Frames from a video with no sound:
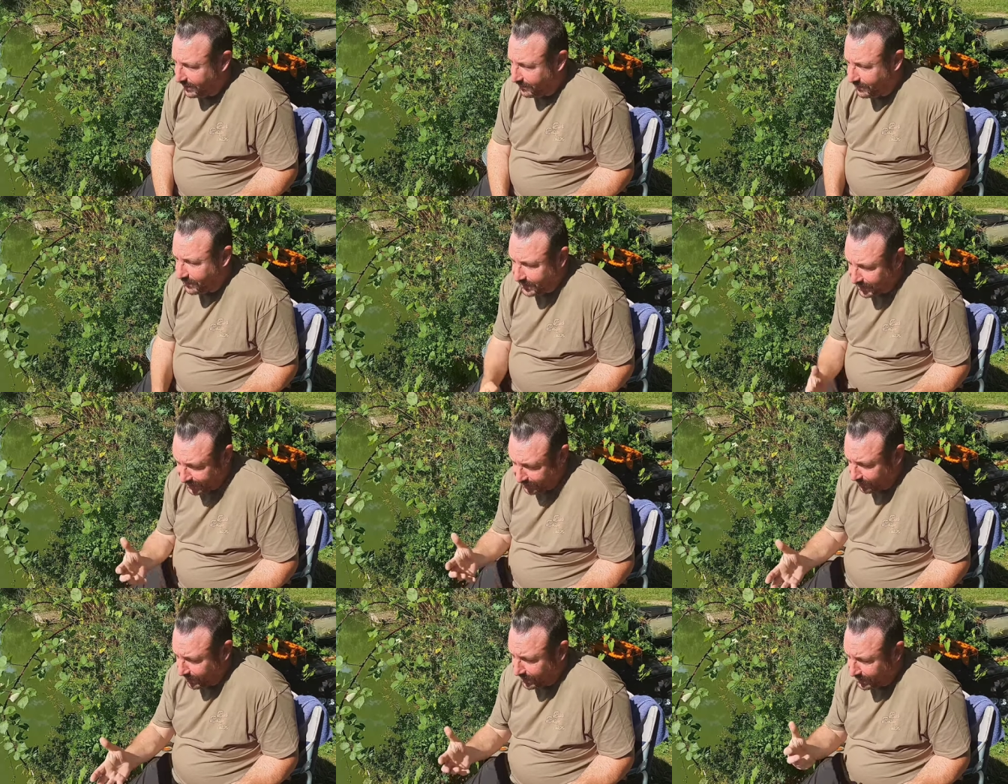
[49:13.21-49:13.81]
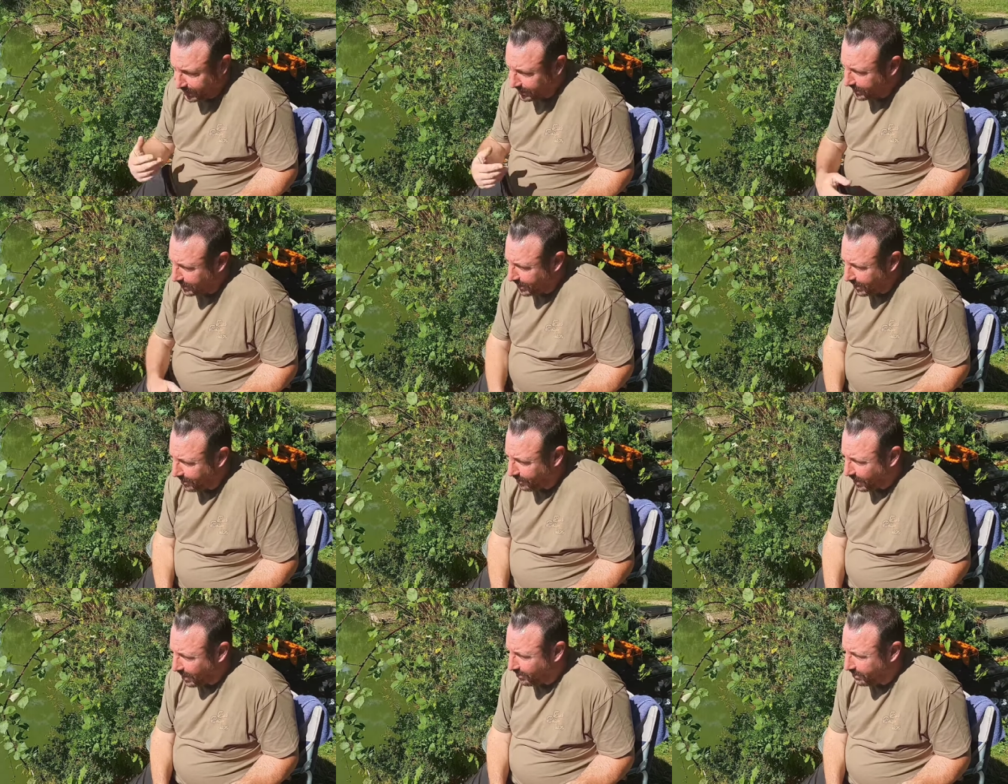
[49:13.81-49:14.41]
Um, this one
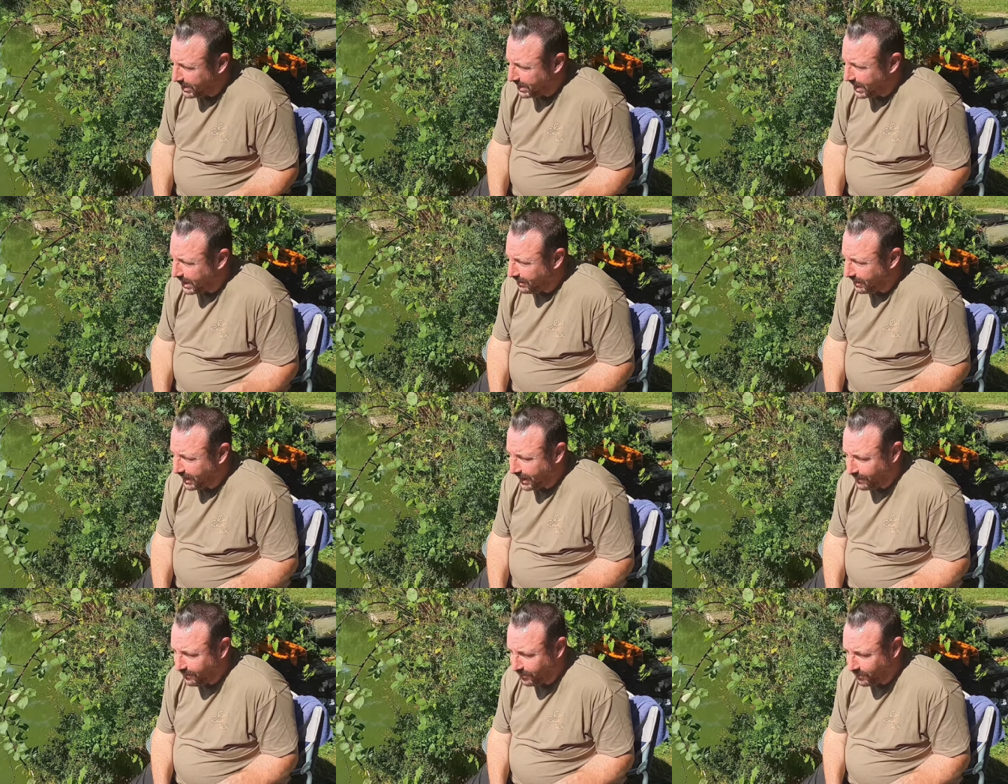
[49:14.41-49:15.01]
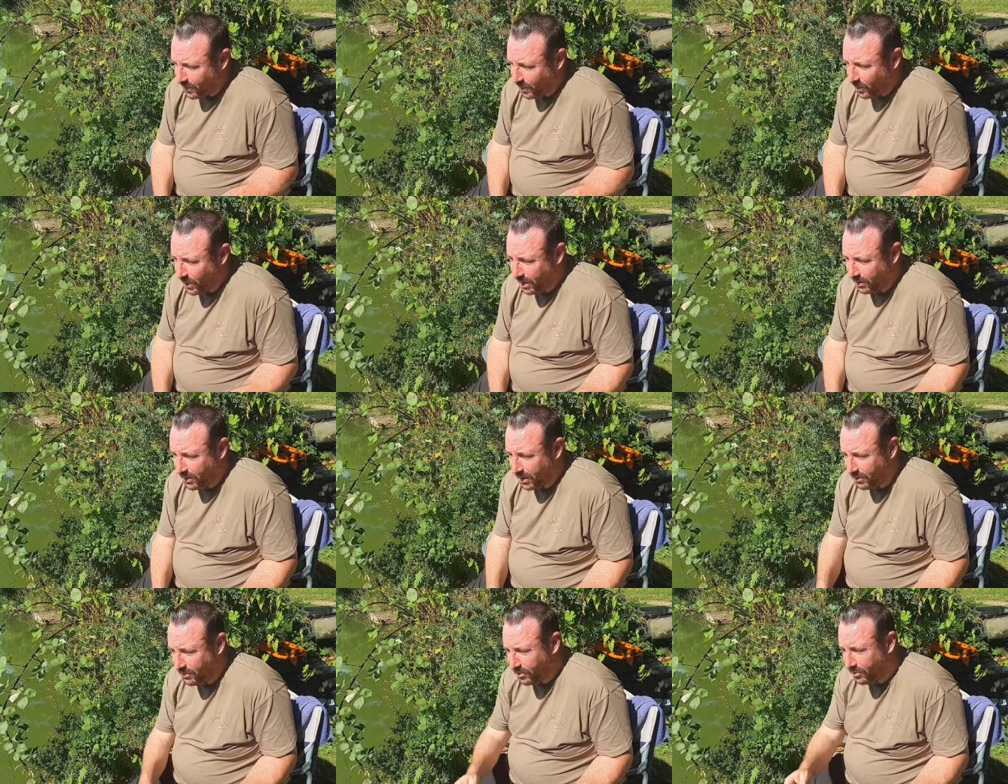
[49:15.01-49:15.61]
that I'm holding now came from a
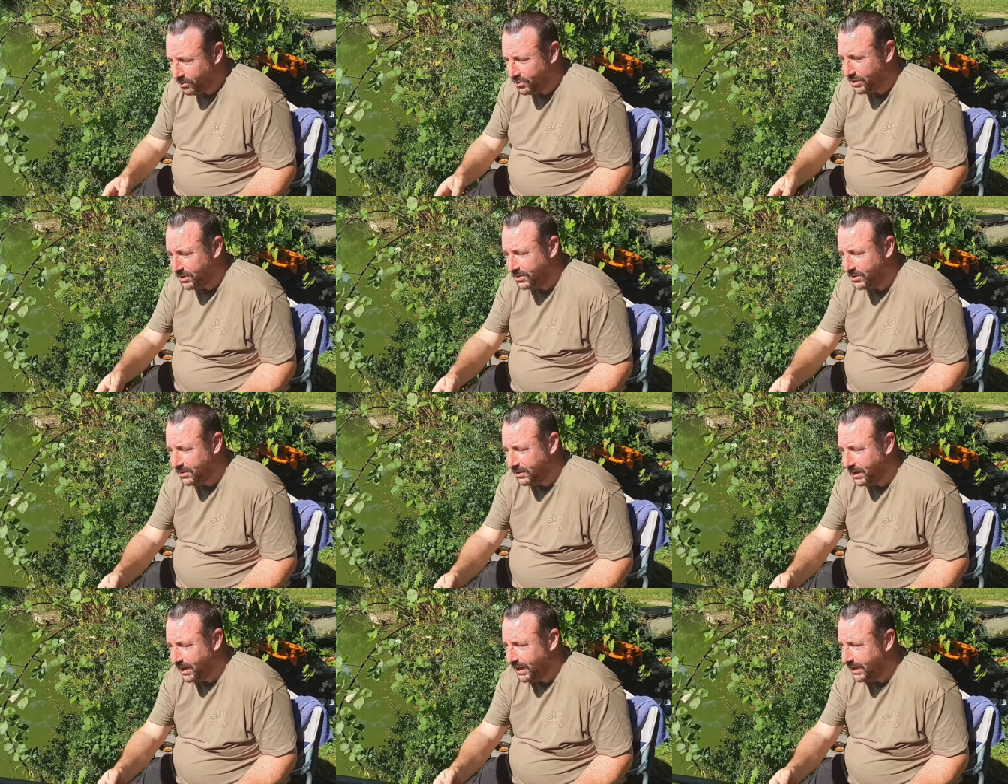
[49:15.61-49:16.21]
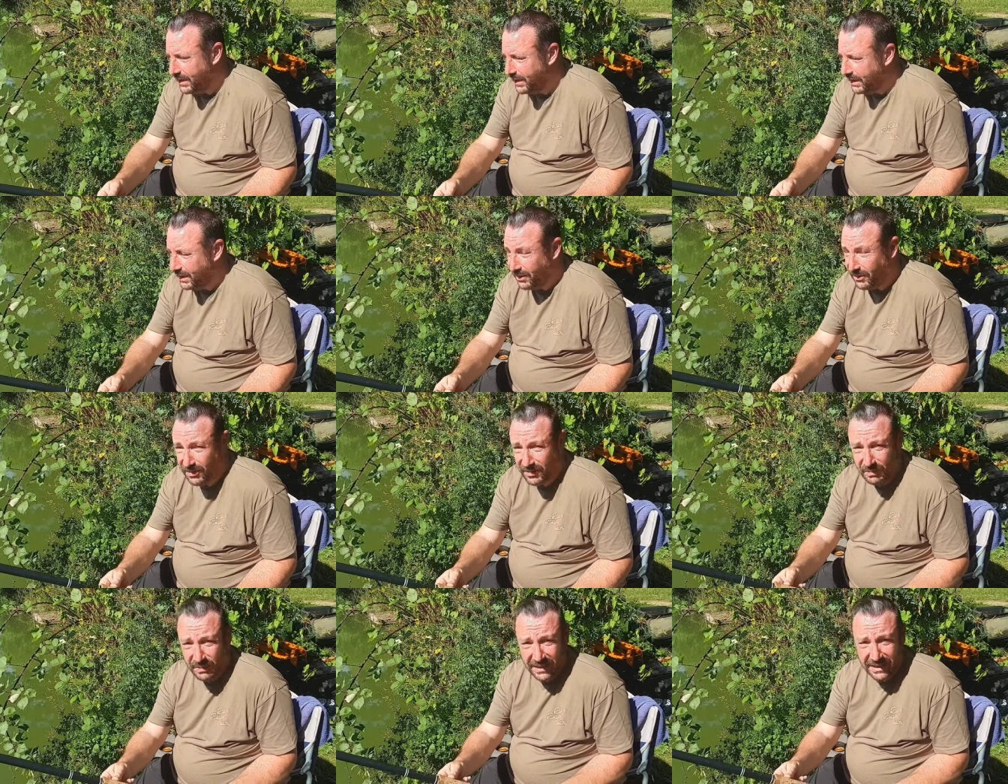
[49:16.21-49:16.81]
well-known auction site.
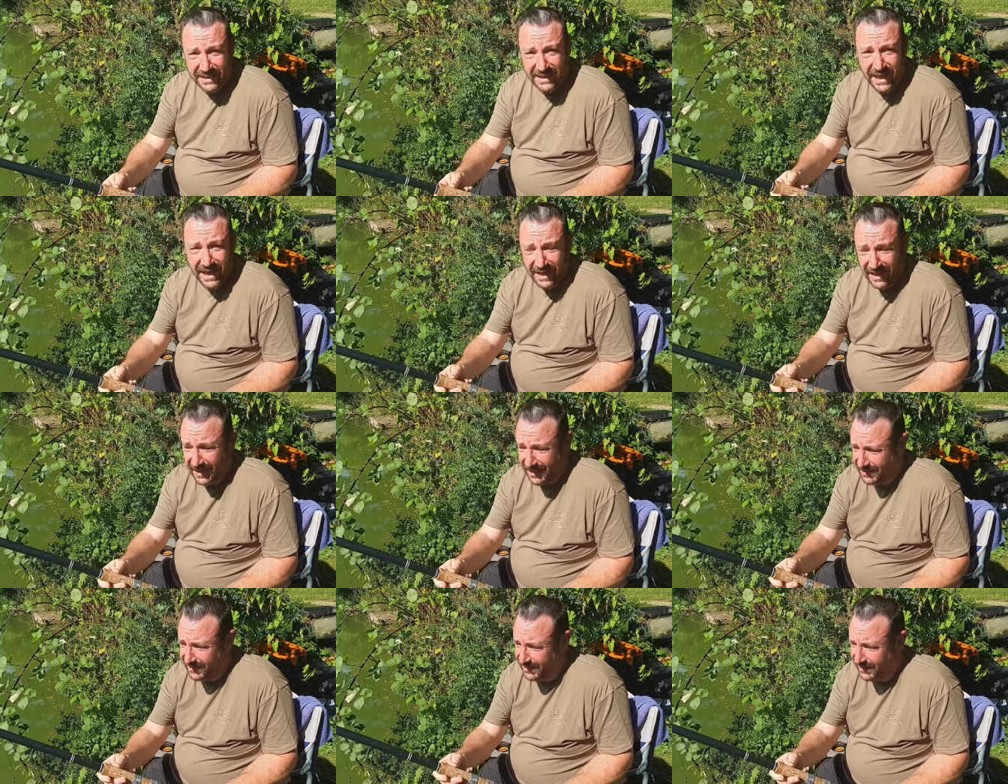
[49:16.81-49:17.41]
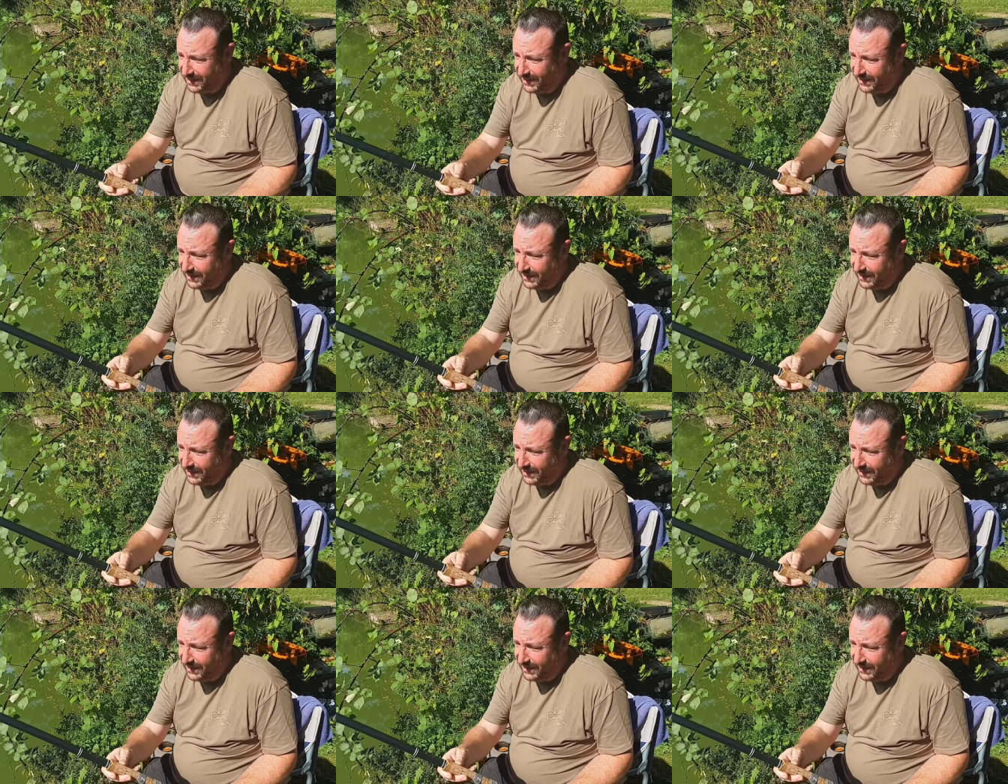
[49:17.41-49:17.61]
It cost me a tenner.